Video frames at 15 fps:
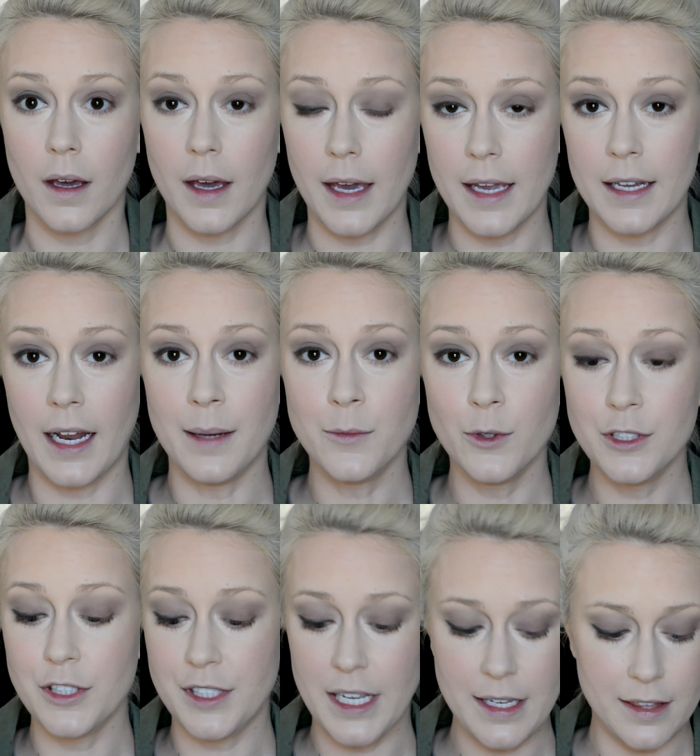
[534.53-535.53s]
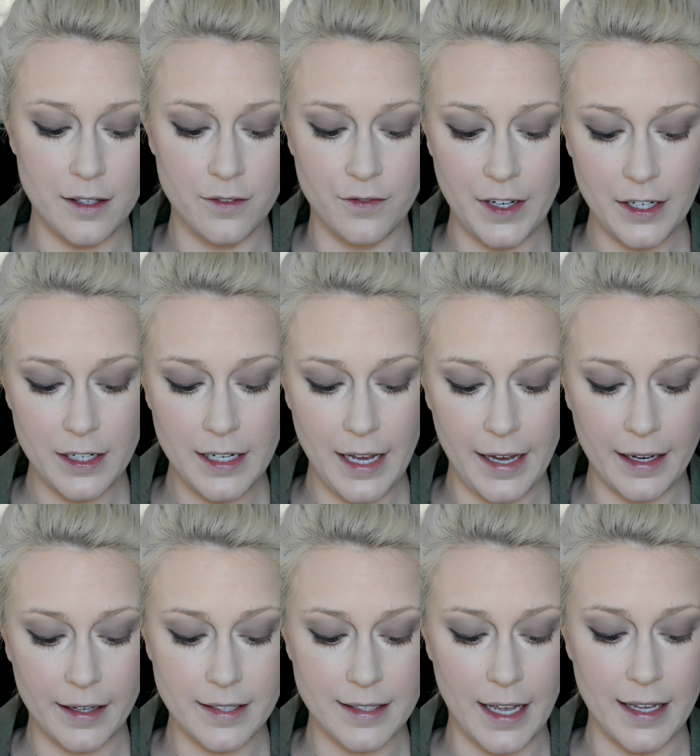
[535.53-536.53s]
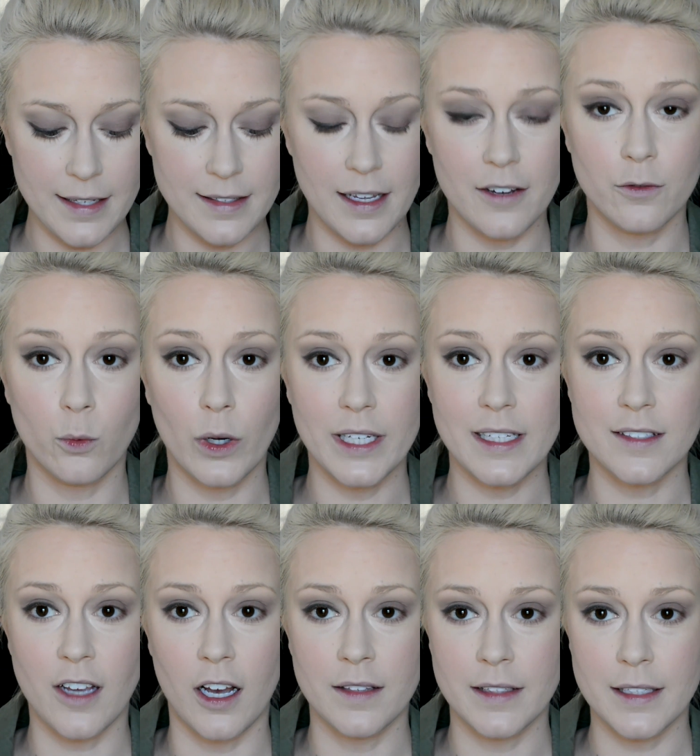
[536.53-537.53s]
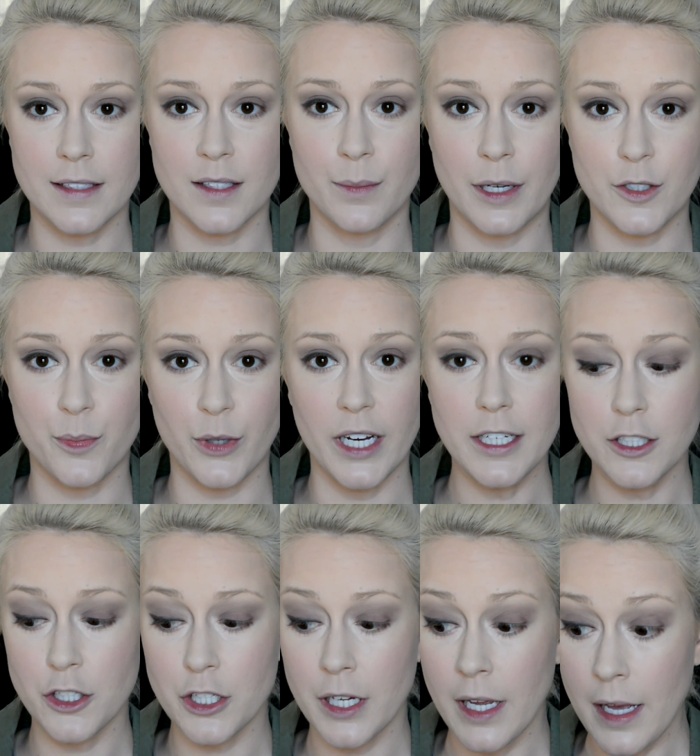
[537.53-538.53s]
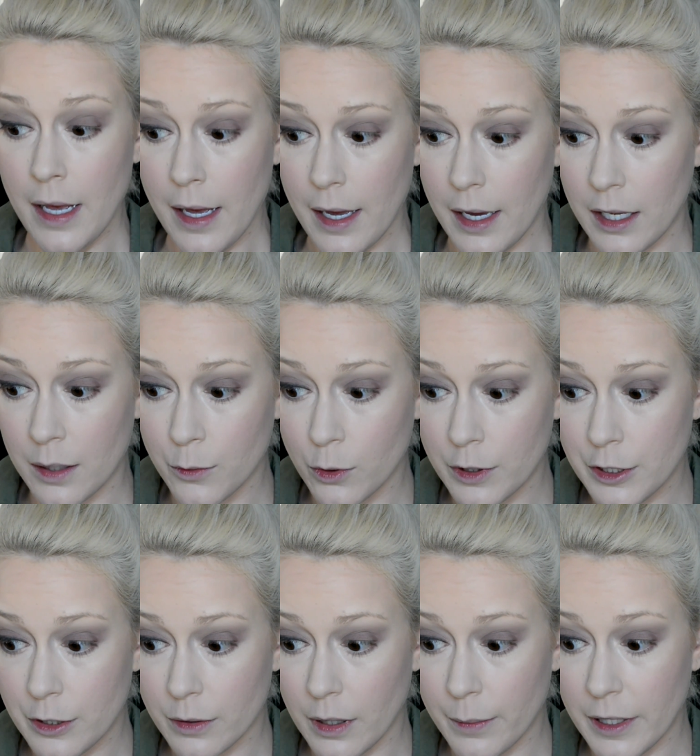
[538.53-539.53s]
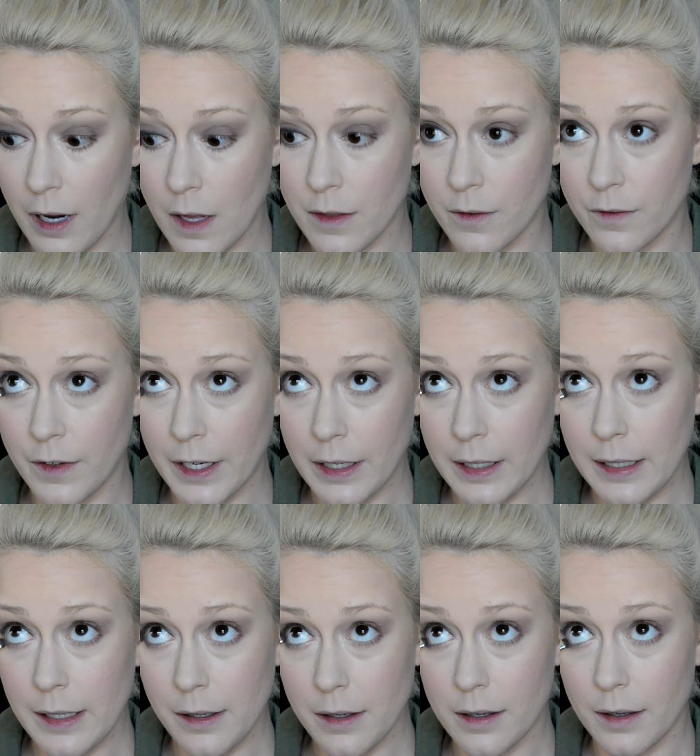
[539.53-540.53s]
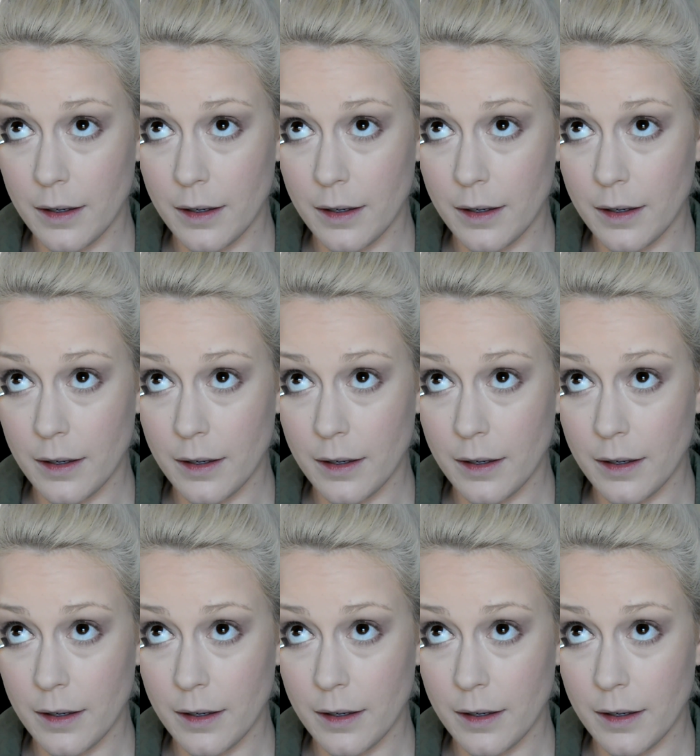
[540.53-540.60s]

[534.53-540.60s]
And I'm going to take the very excess of what is on this smudge brush, and I'm going to rub it on the very